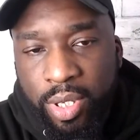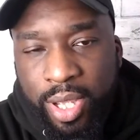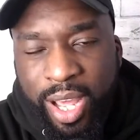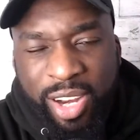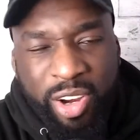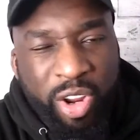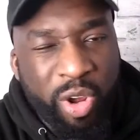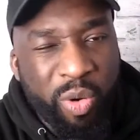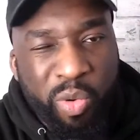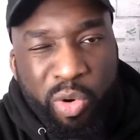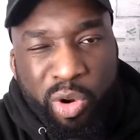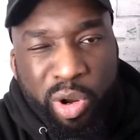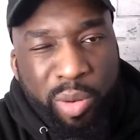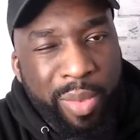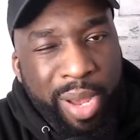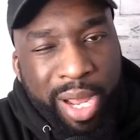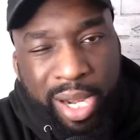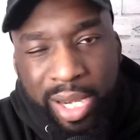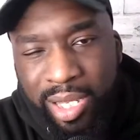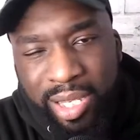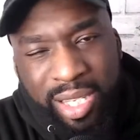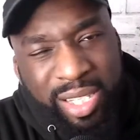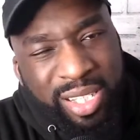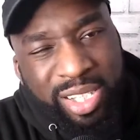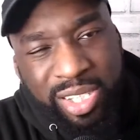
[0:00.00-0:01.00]
And don't worry
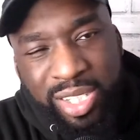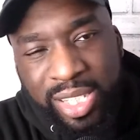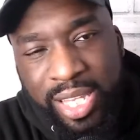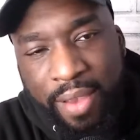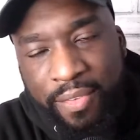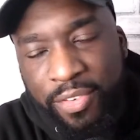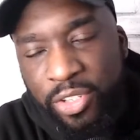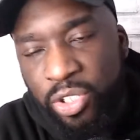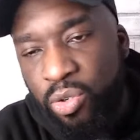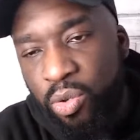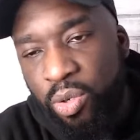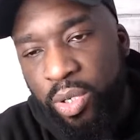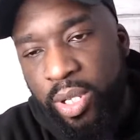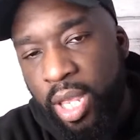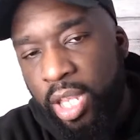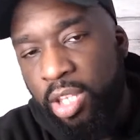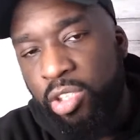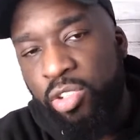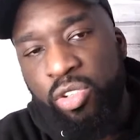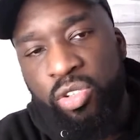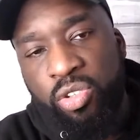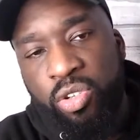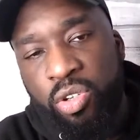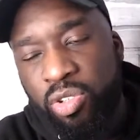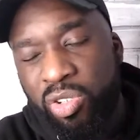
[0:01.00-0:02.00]
about it. This is Savage Talk
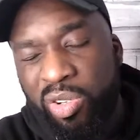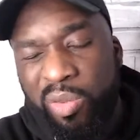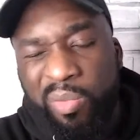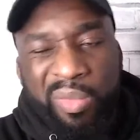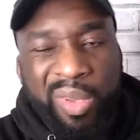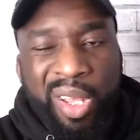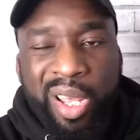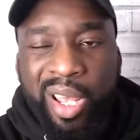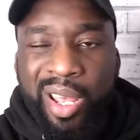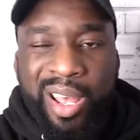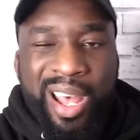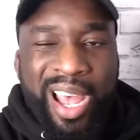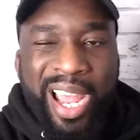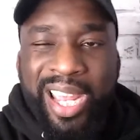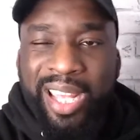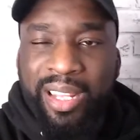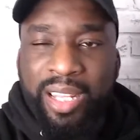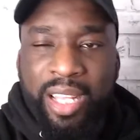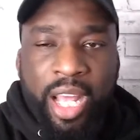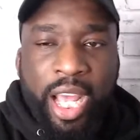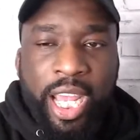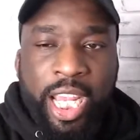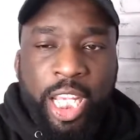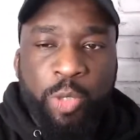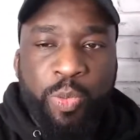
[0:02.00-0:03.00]
Extra, so
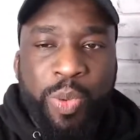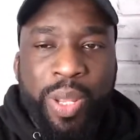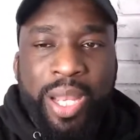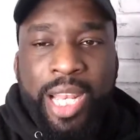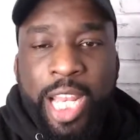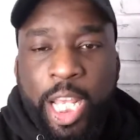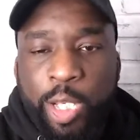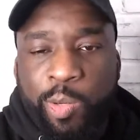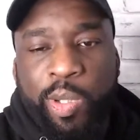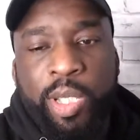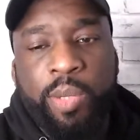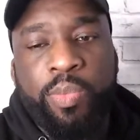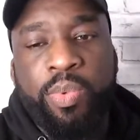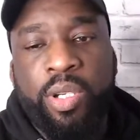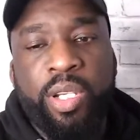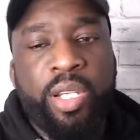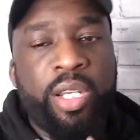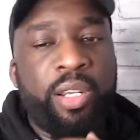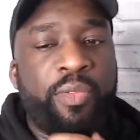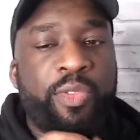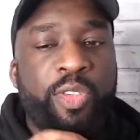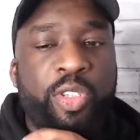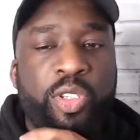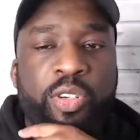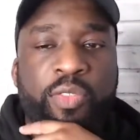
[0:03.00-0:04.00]
I expect less people in
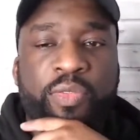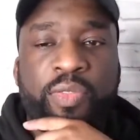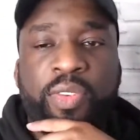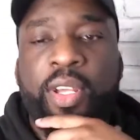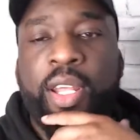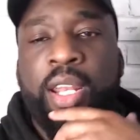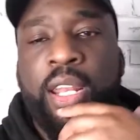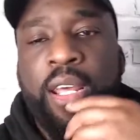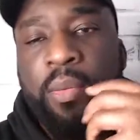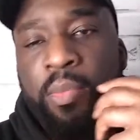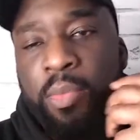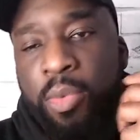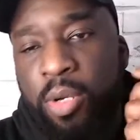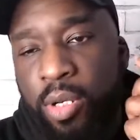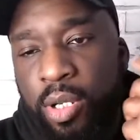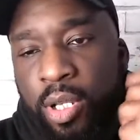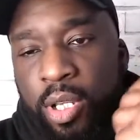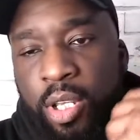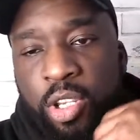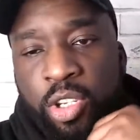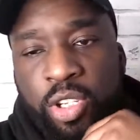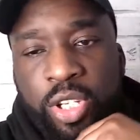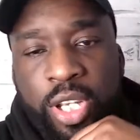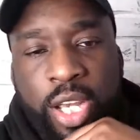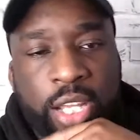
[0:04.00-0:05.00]
here and stuff like that. But
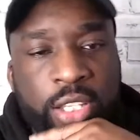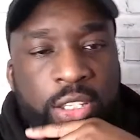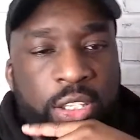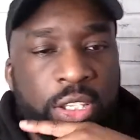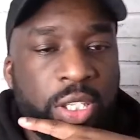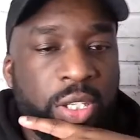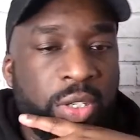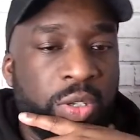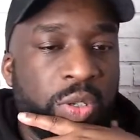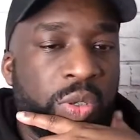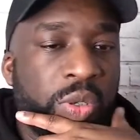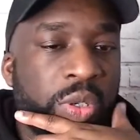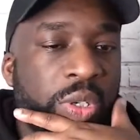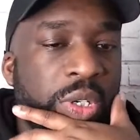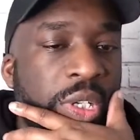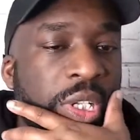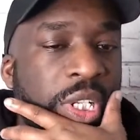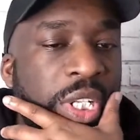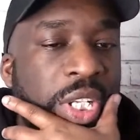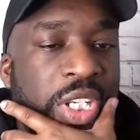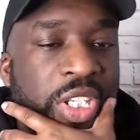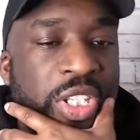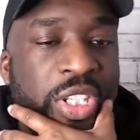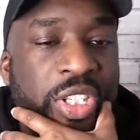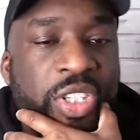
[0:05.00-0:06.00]
shout out to you.
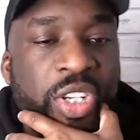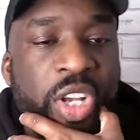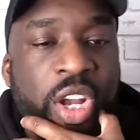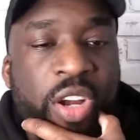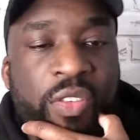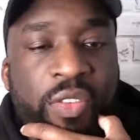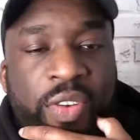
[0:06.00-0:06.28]
Cesaro